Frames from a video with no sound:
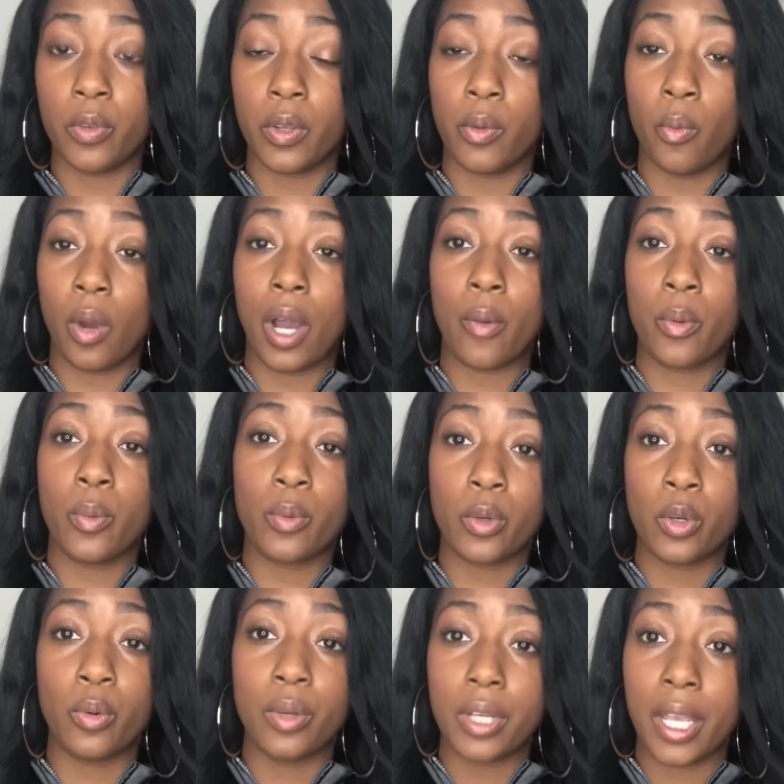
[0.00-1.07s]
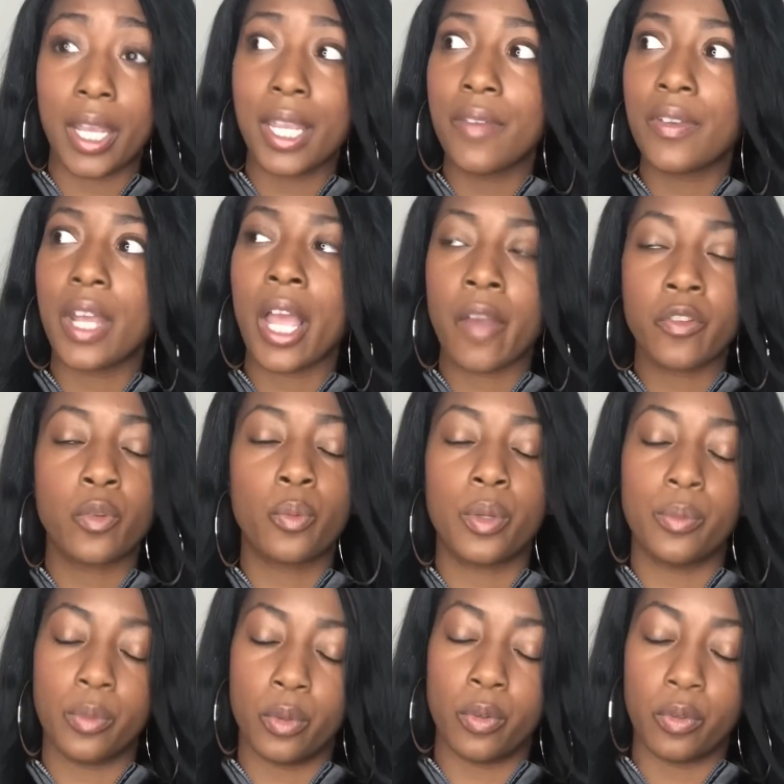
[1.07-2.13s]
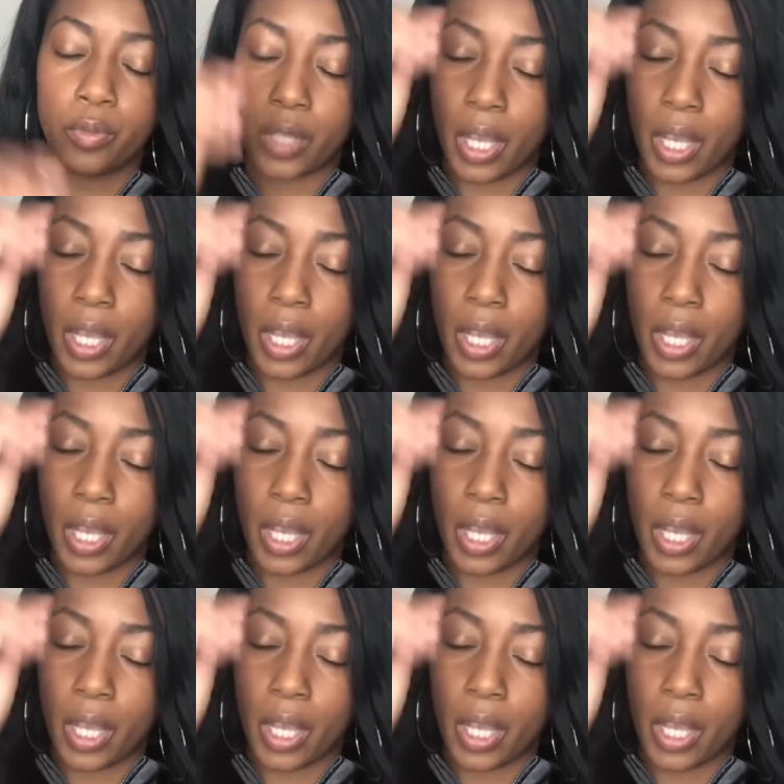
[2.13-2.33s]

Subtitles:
And while we were doing that, even after we moved,